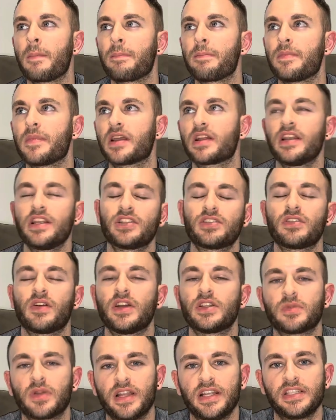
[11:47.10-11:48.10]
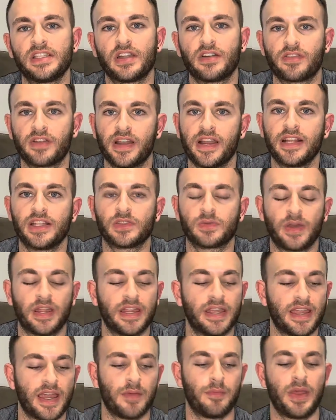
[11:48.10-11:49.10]
glycerol is one of these ingredients where
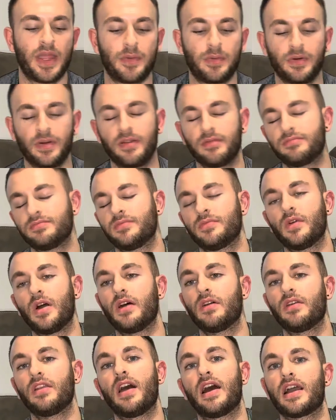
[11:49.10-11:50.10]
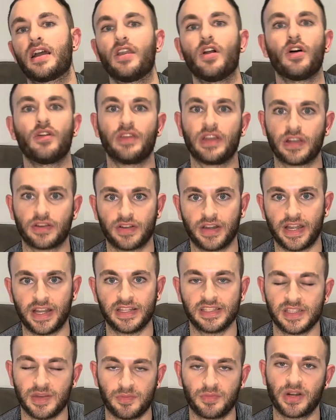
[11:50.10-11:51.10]
you get people, well, like a lot of
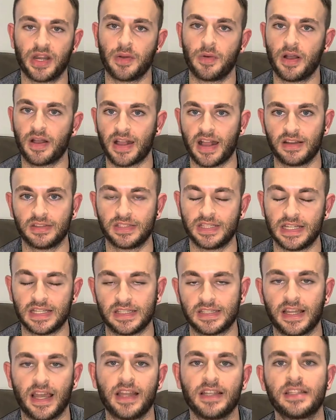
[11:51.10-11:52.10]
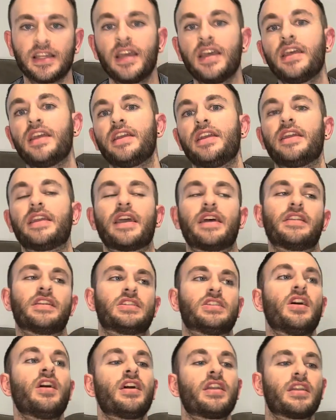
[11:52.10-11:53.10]
ingredients in pre-workouts these days, you get the
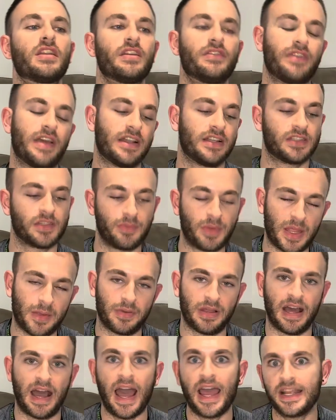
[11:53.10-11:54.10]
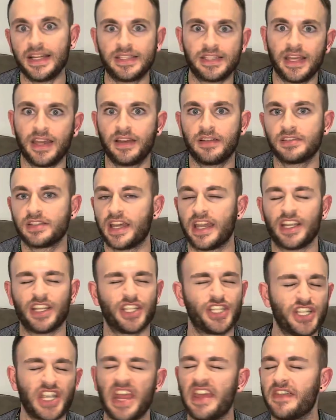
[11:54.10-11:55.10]
side of the fence of people that hate it, say it's
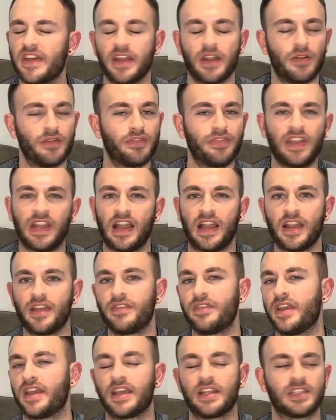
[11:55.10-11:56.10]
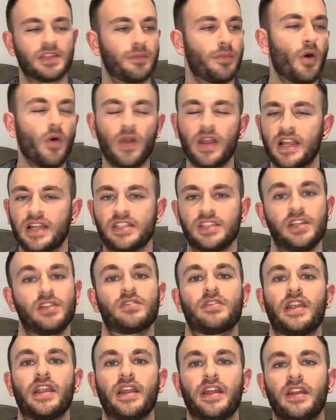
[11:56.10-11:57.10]
shit, they don't feel anything, it's a pointless
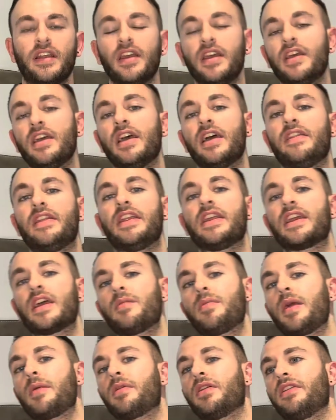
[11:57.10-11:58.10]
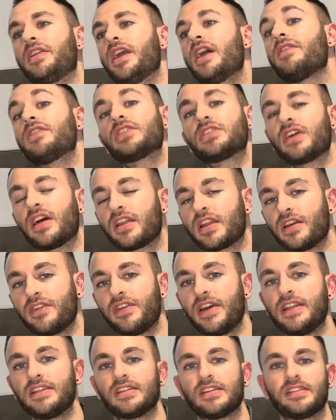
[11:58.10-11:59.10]
ingredient, and then you get people on the other side of the
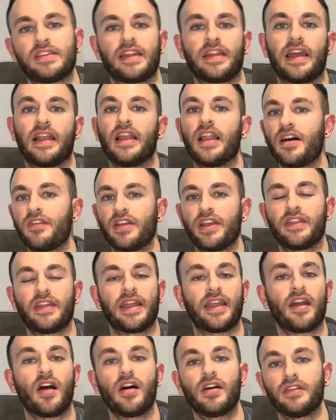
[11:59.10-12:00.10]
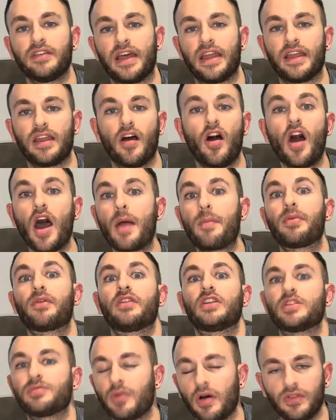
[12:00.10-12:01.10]
fence that say they love it, they hyper
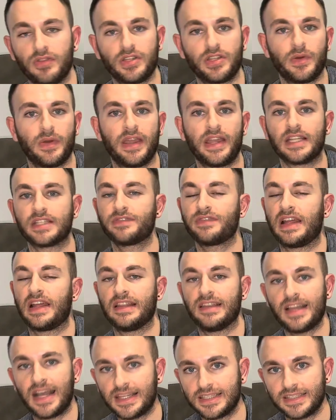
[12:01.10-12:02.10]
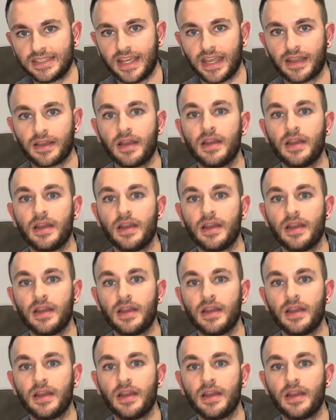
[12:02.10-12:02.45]
respond to it, it's fantastic.